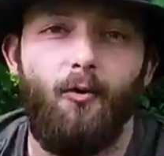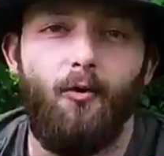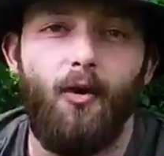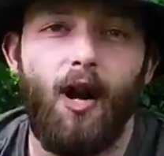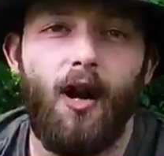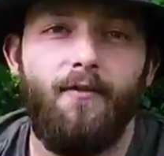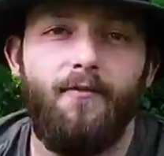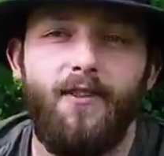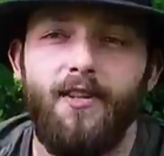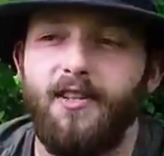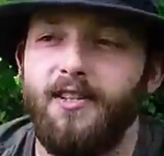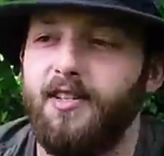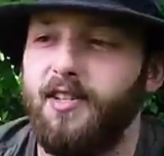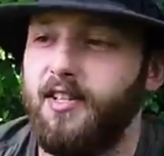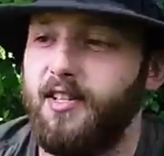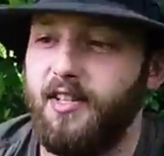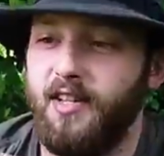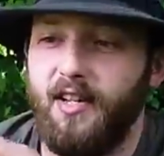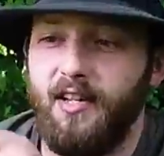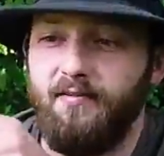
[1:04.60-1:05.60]
Raffia is
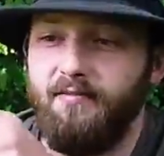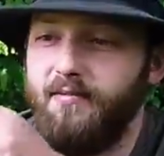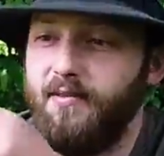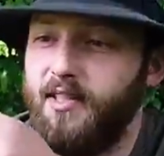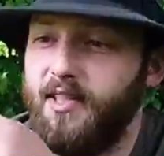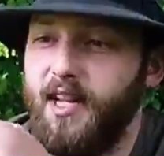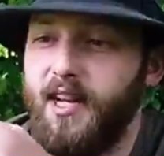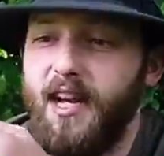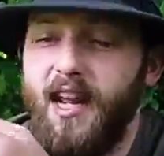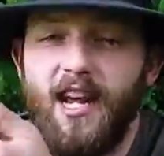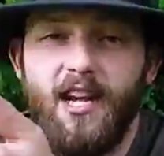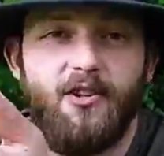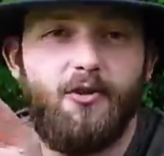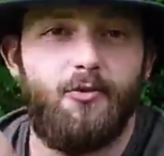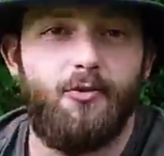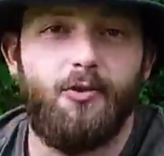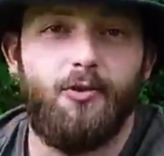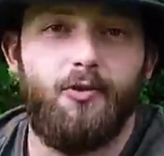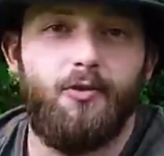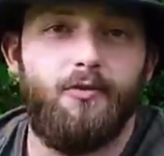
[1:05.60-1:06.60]
just a
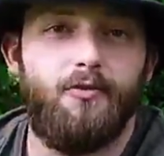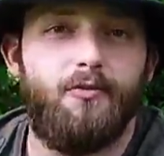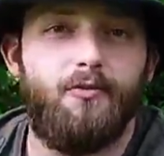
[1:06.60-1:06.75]
natural